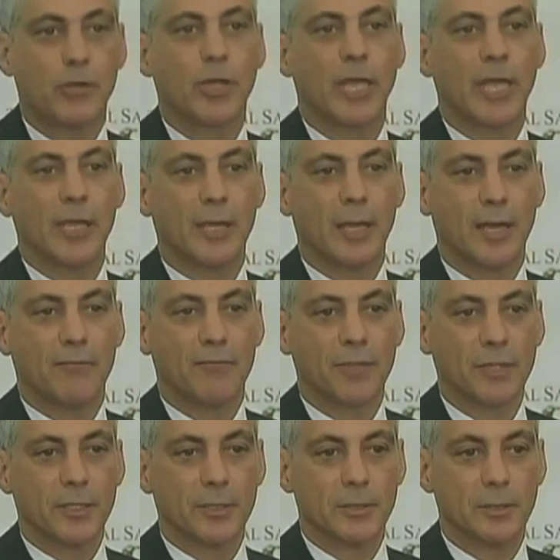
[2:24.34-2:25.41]
Take your gang
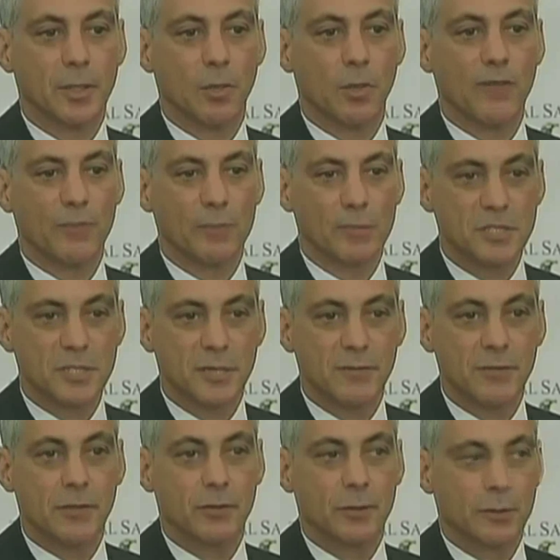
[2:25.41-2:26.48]
conflict away from a
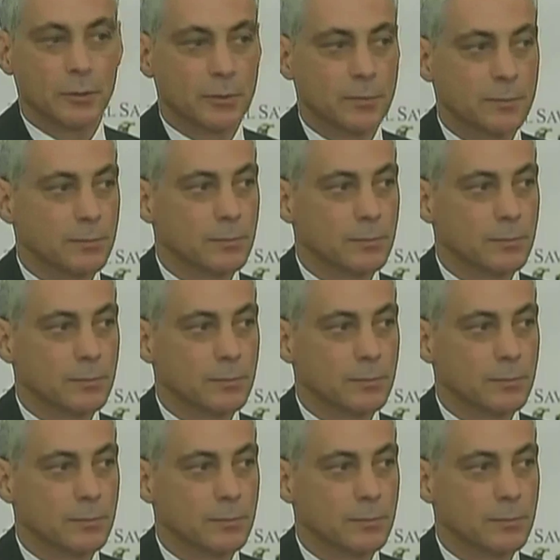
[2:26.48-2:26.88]
seven year old.